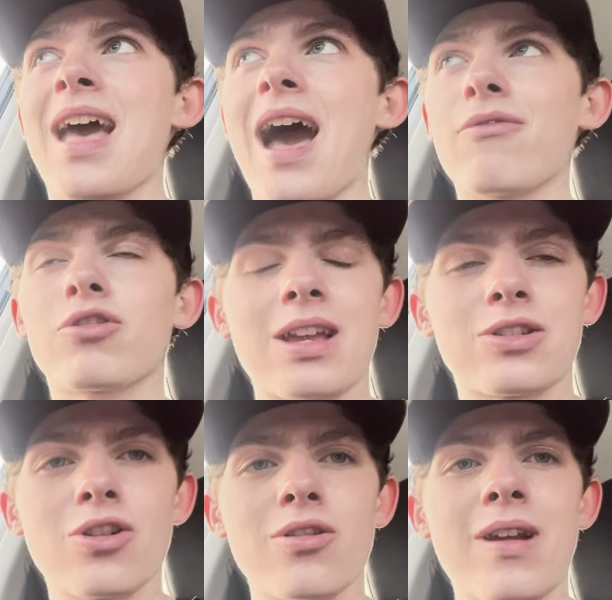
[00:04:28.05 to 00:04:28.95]
after that
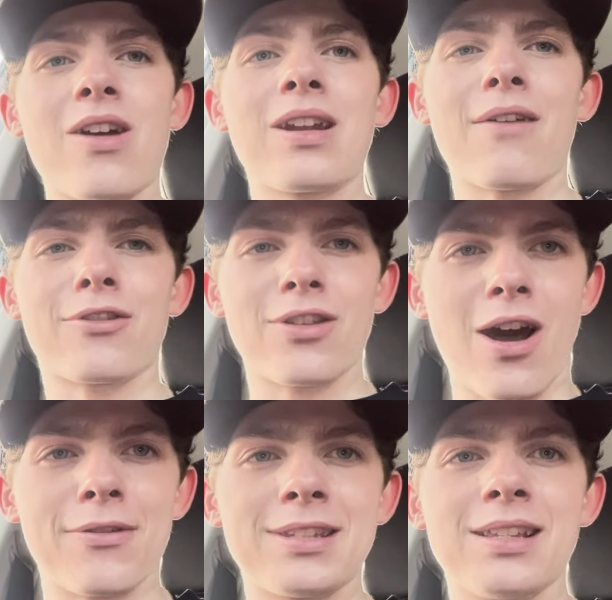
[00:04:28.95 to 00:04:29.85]
turnaround after the
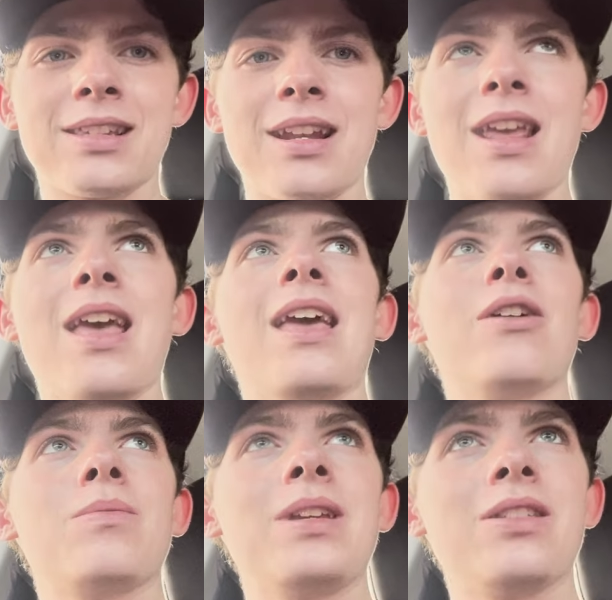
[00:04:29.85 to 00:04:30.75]
off season it
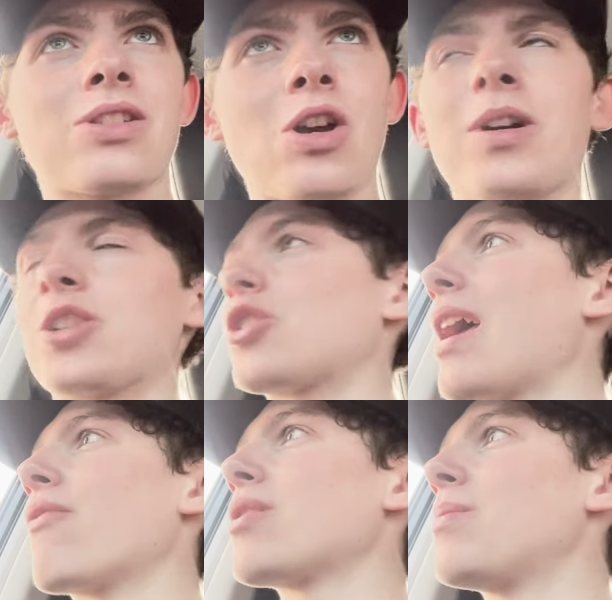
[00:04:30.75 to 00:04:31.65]
would mean so much to
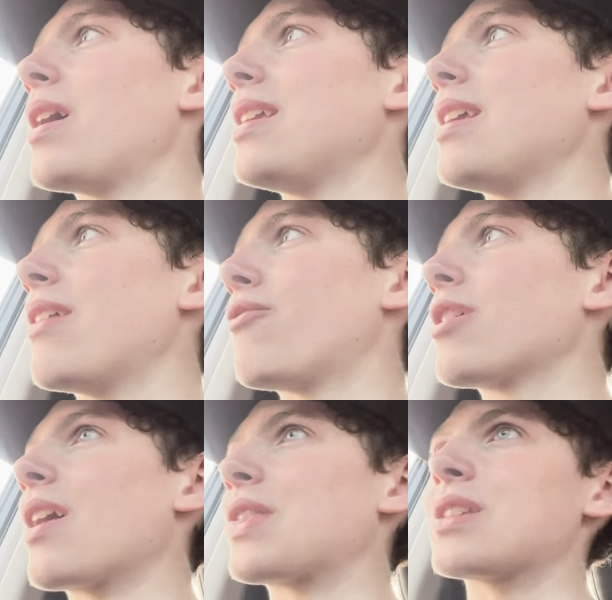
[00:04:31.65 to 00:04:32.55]
everybody if we
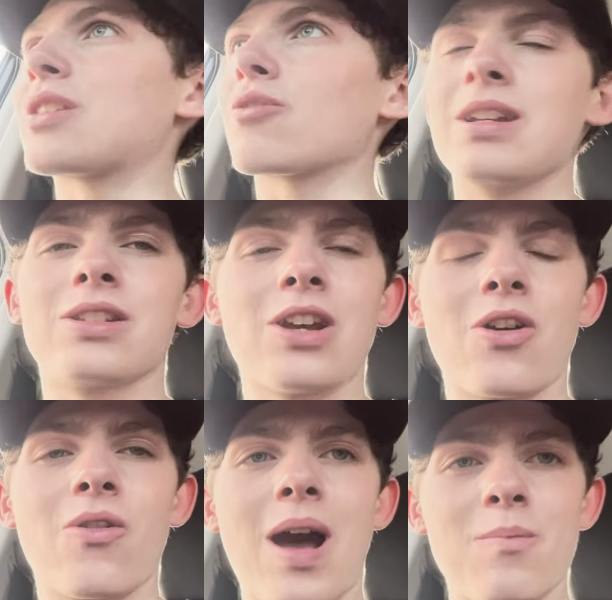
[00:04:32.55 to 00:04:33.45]
got this 3
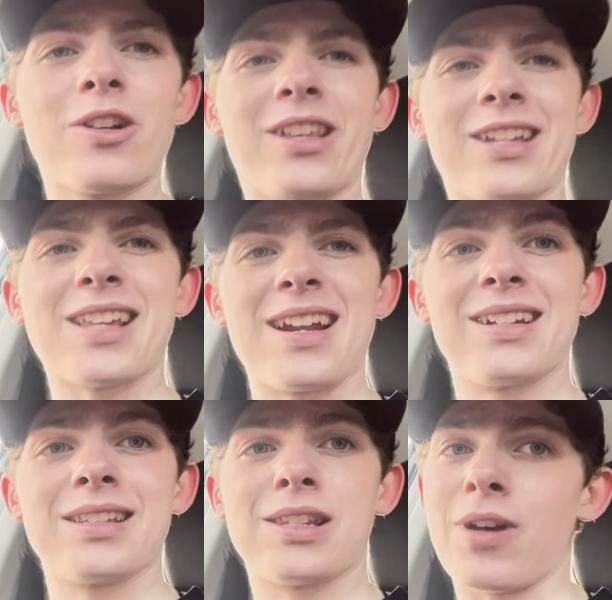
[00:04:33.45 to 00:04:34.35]
so I'm really
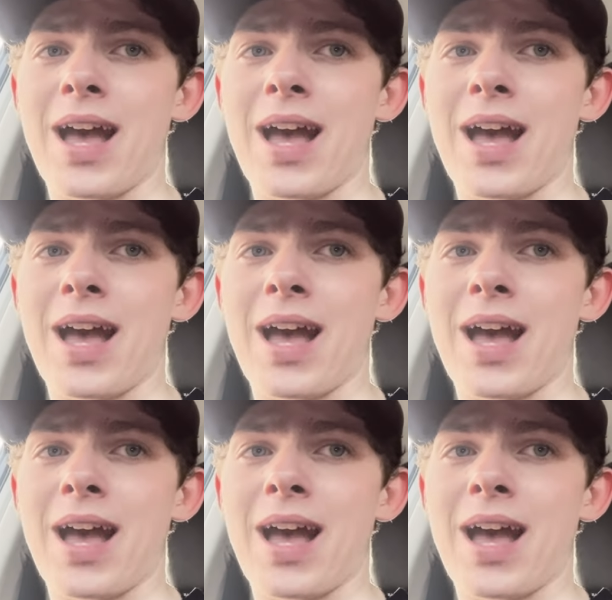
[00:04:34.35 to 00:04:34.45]
excited to see what